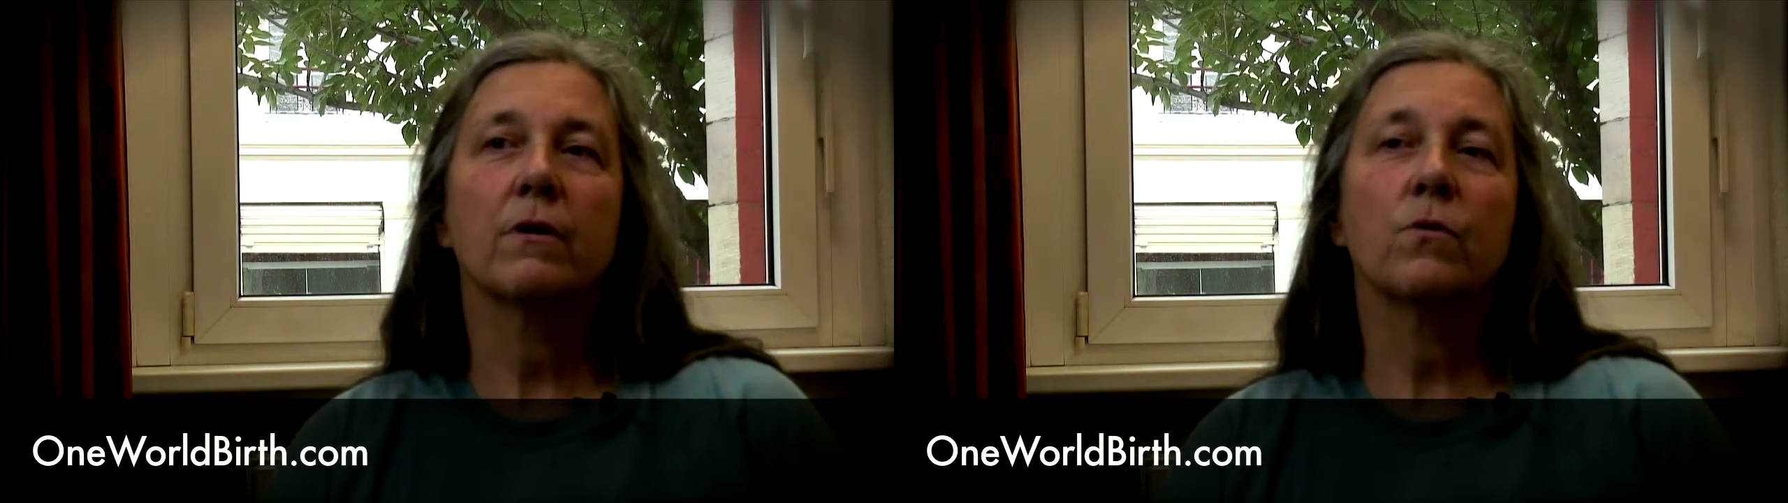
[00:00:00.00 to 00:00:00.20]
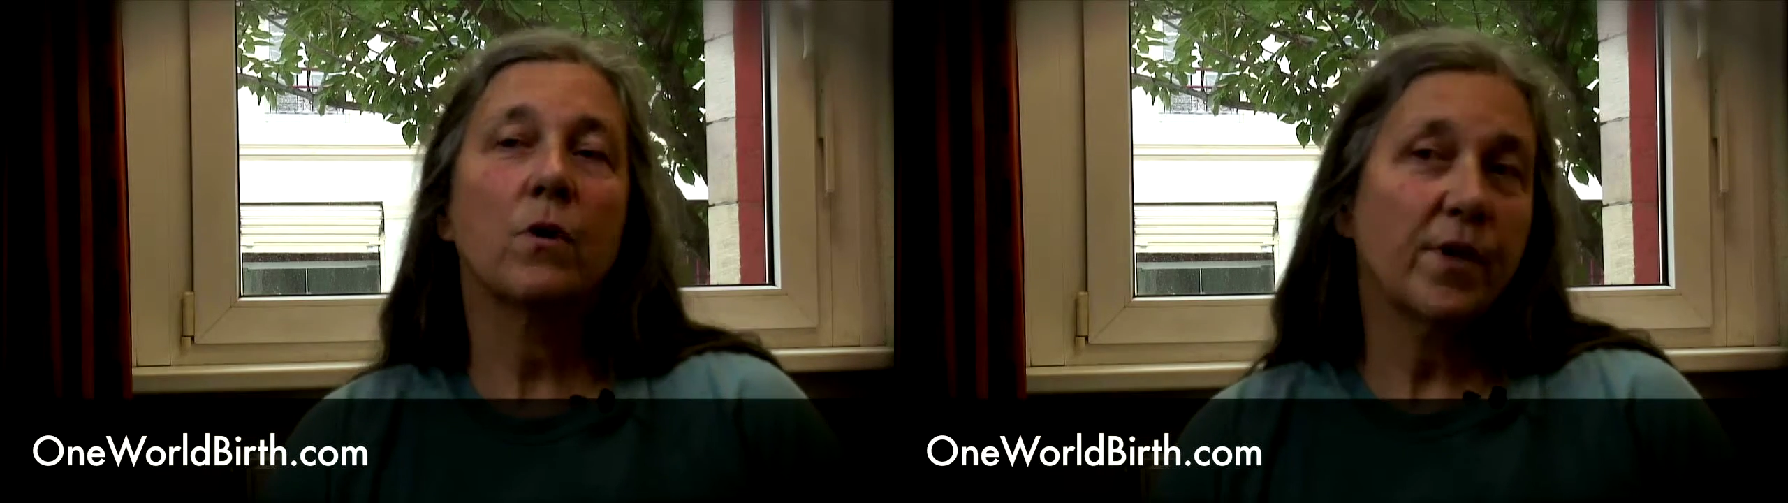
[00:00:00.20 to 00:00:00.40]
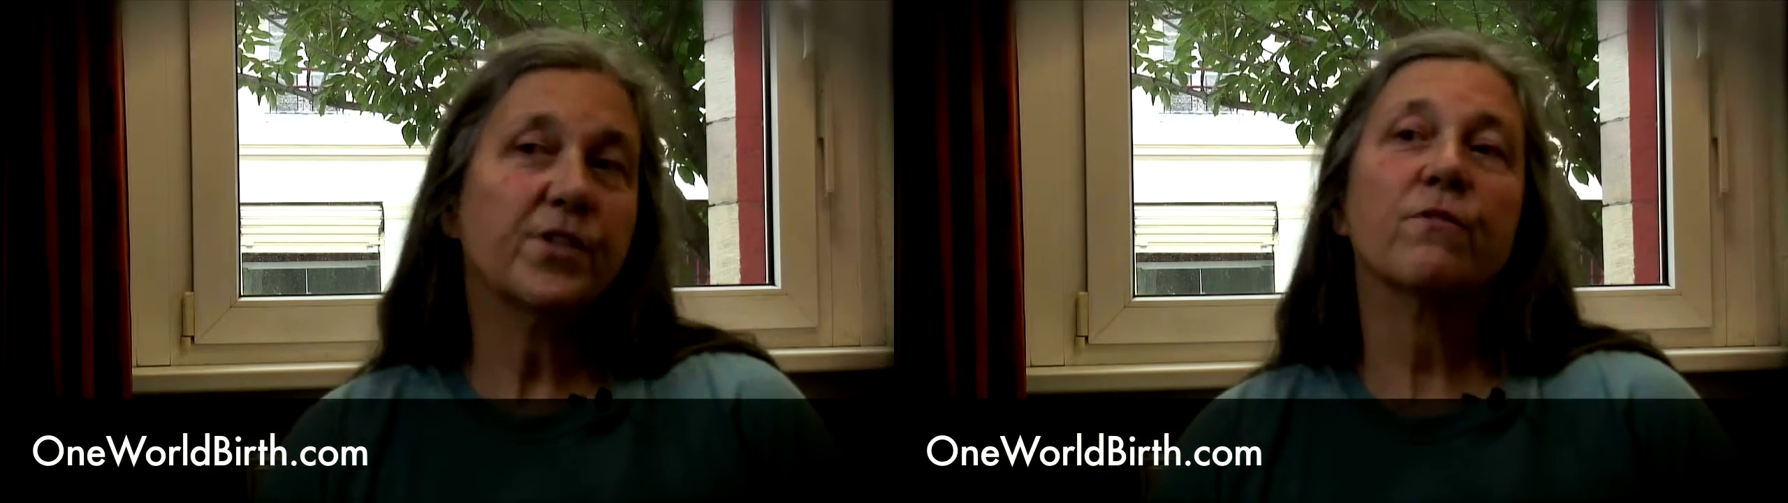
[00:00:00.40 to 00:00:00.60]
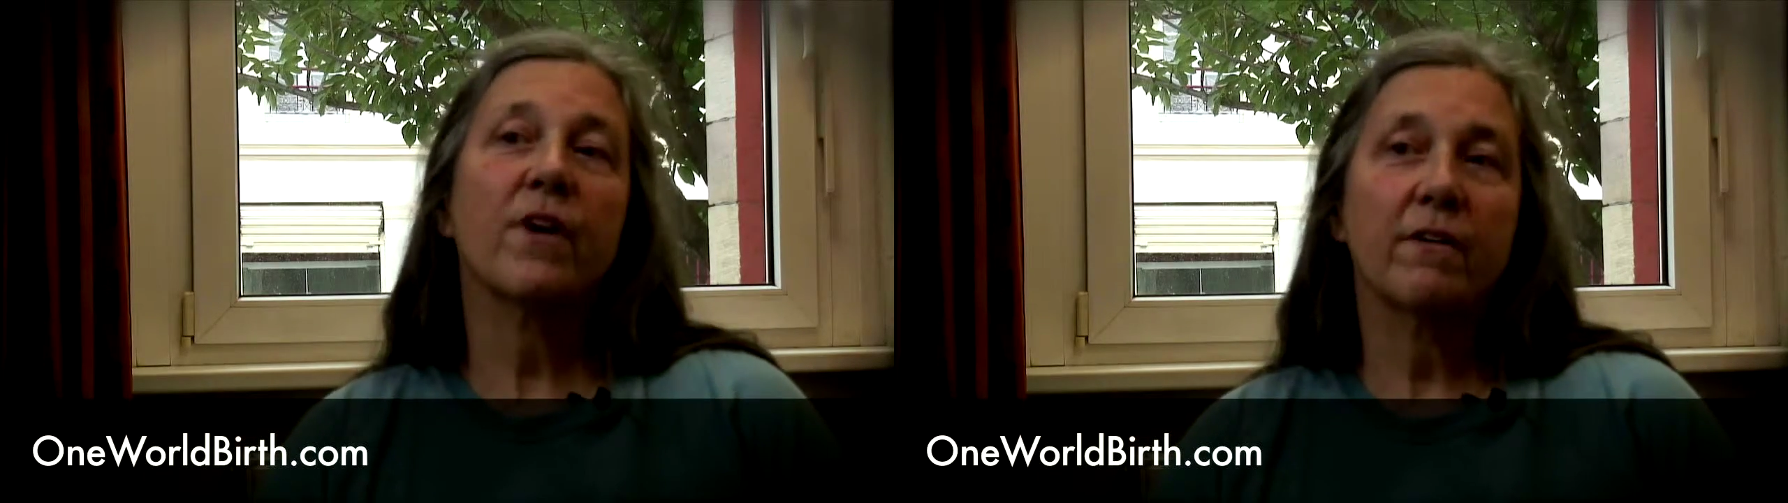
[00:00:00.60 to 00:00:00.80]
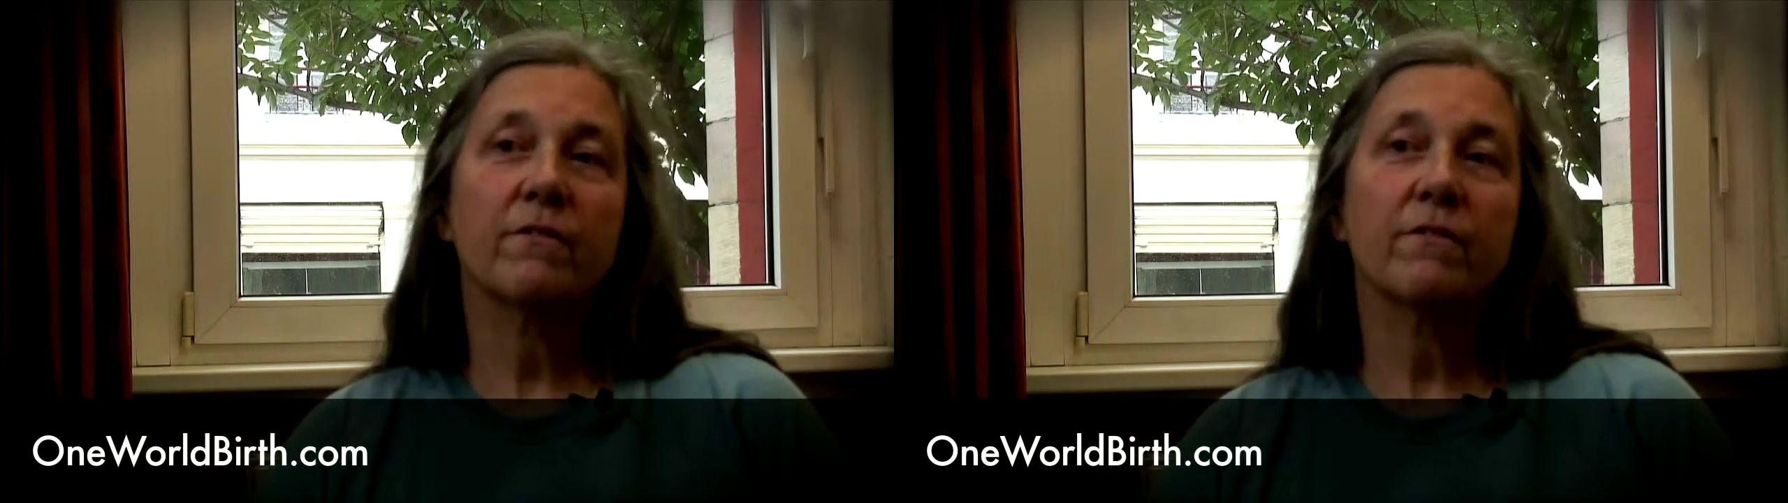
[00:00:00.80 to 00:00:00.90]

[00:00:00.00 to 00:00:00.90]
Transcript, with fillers: Will we survive?